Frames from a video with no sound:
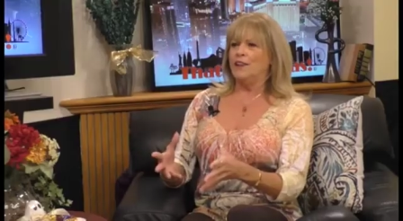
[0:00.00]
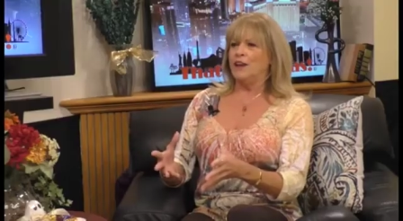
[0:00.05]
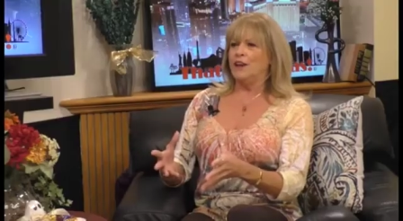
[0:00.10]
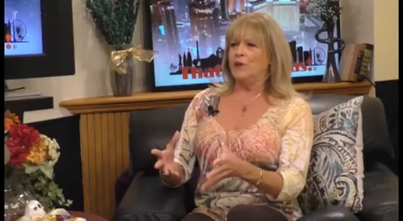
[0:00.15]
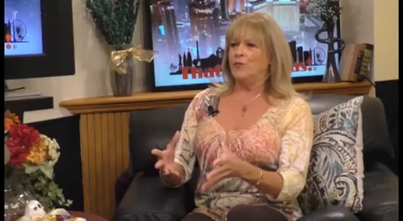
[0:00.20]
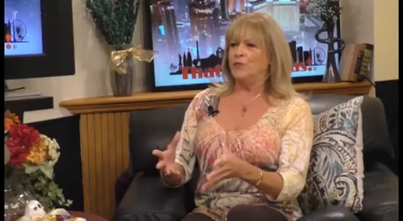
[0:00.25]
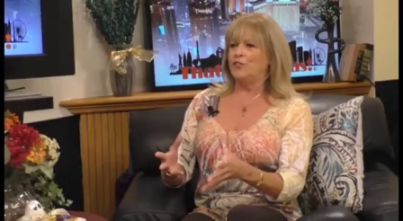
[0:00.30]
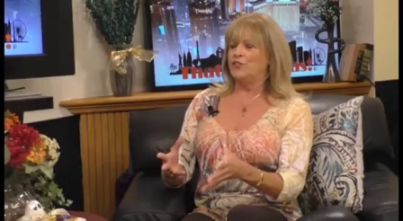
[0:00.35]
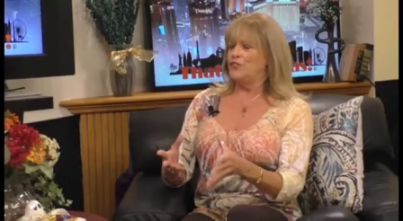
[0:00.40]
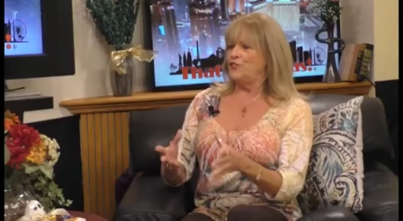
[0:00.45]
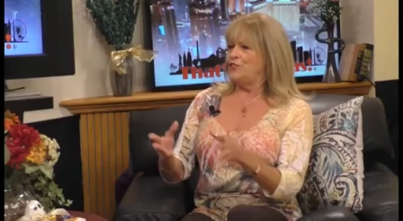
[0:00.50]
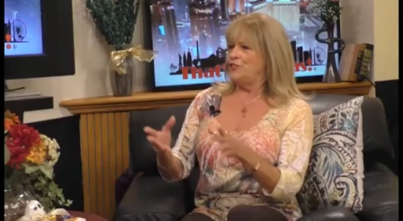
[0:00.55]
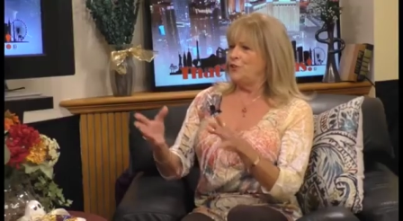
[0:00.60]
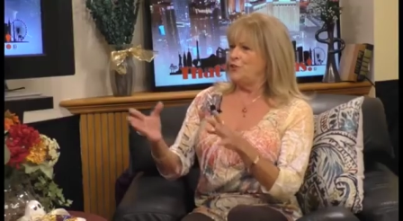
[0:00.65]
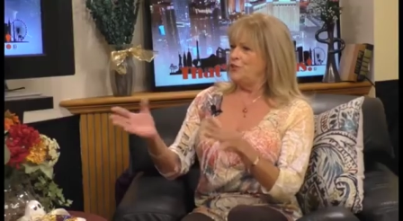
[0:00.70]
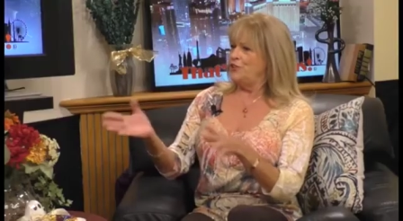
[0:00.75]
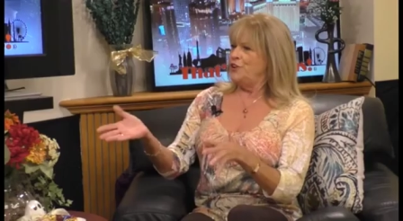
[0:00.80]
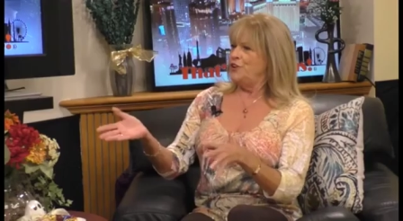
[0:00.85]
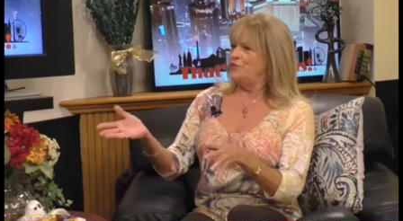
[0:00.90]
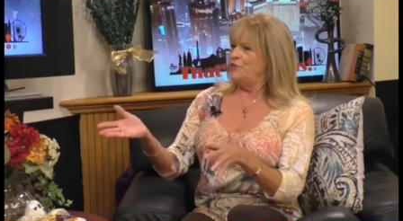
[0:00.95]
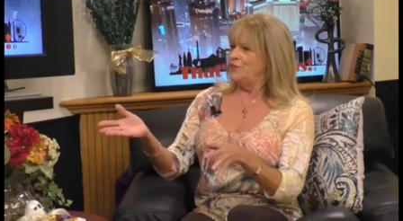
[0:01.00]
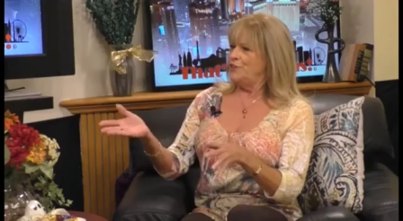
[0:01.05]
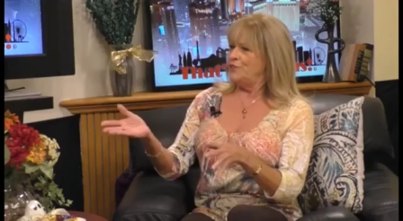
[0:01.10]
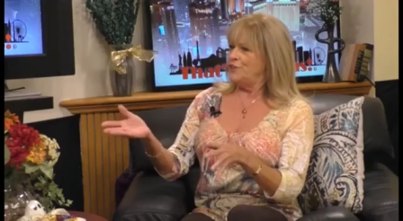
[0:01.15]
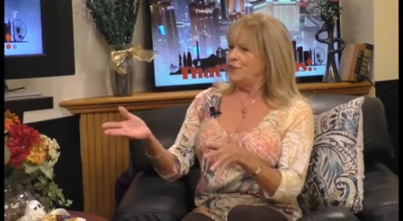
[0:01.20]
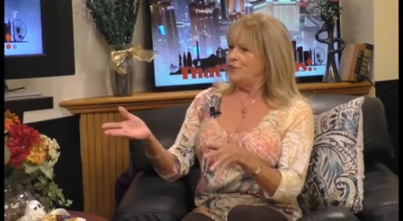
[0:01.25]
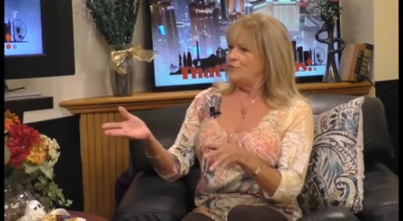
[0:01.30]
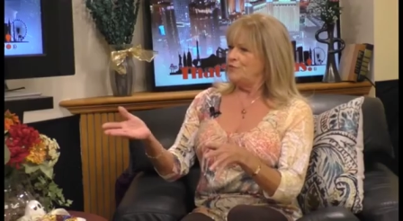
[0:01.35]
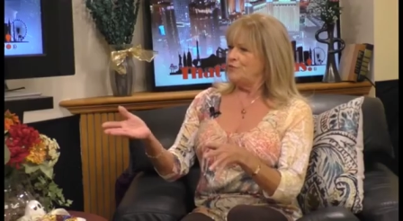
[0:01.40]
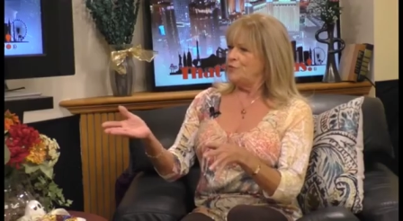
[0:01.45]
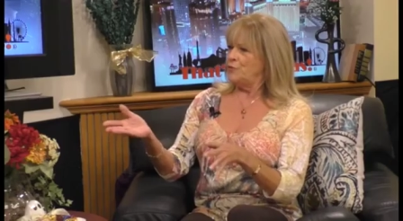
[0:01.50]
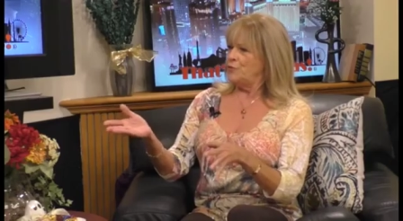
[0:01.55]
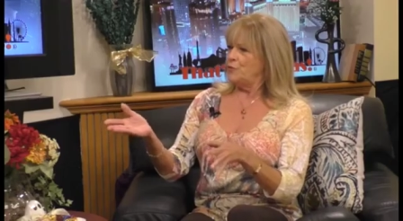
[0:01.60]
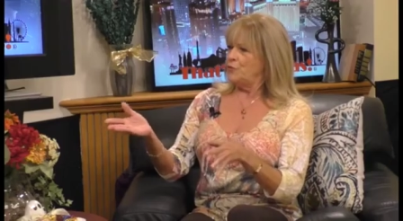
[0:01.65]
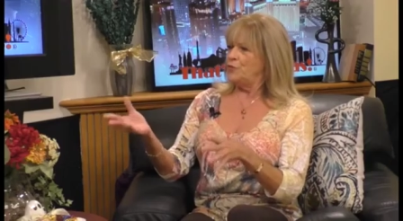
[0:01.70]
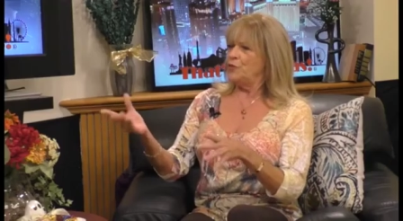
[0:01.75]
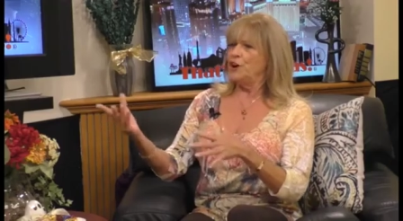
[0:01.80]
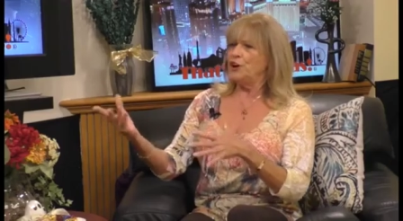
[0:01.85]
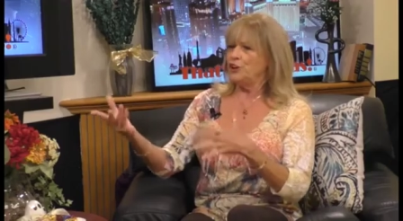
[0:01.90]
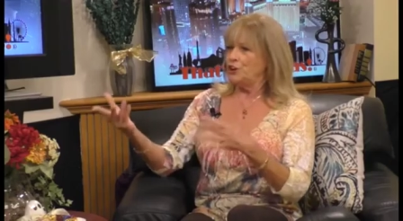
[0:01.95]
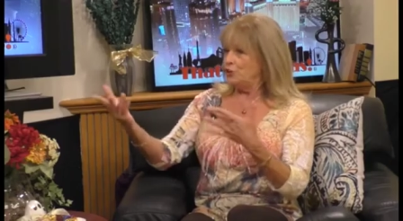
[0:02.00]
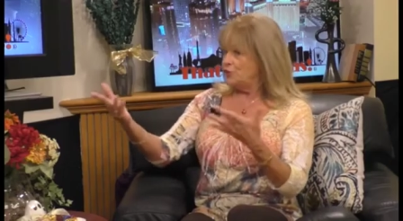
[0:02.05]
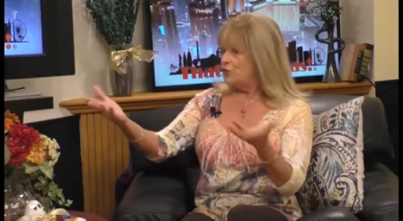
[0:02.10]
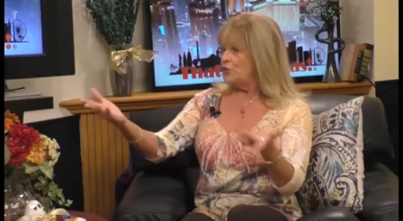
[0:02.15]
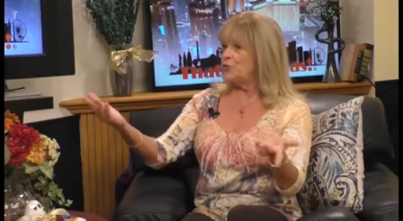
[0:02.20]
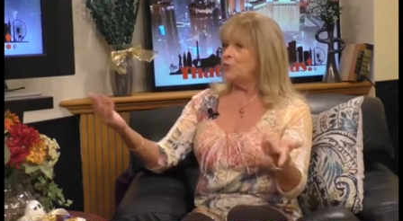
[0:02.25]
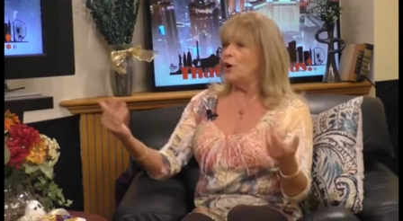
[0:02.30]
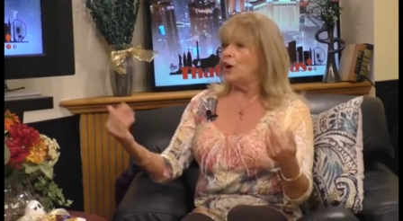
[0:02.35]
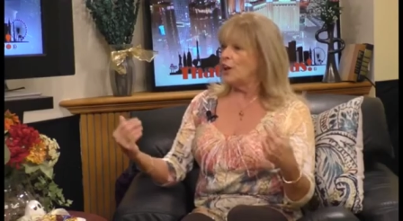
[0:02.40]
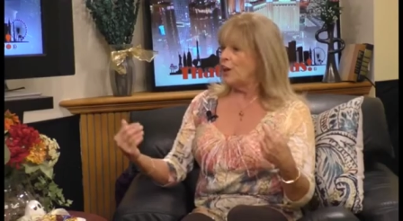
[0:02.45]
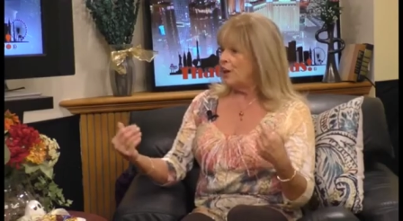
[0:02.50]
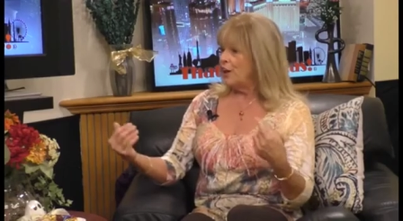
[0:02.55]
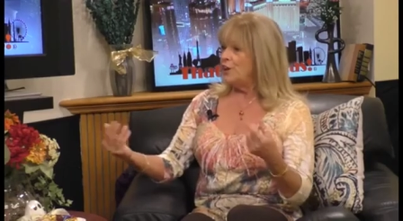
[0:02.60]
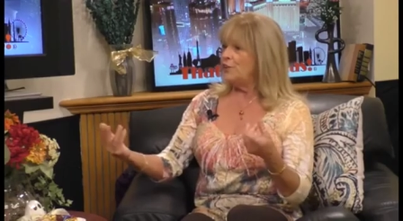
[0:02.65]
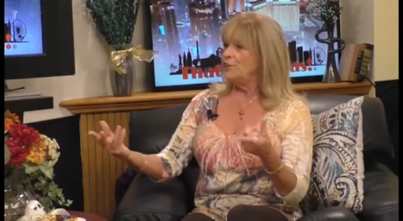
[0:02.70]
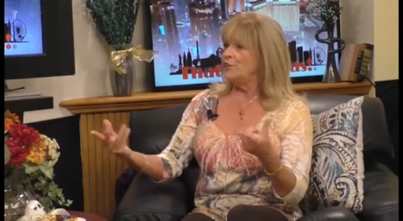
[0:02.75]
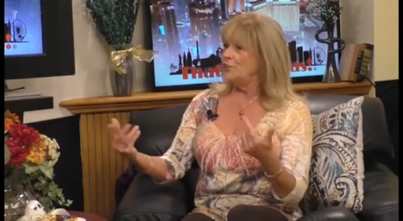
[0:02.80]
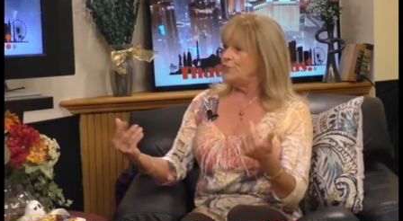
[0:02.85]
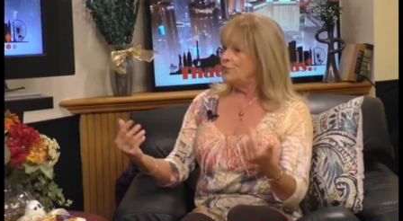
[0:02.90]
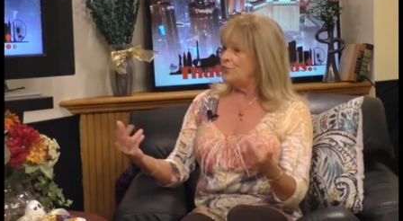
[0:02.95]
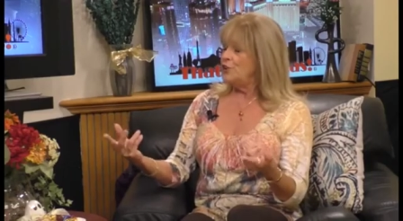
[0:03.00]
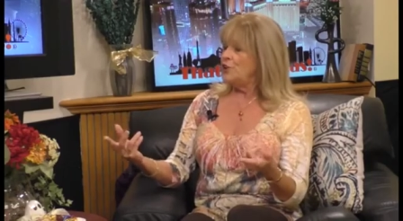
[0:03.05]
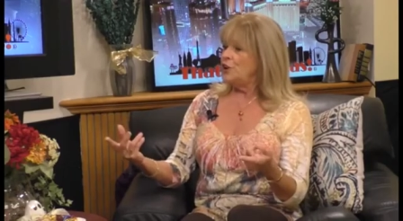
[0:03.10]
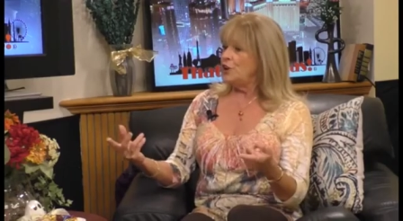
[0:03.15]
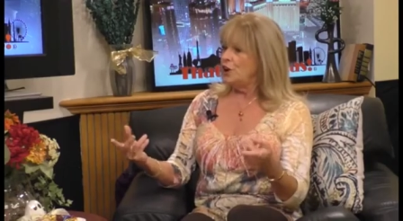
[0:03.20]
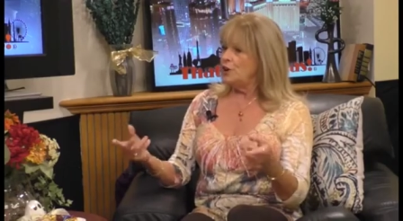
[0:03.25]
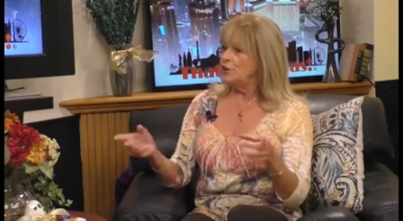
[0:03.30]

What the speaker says: language is so different than from what you just walking into the studio.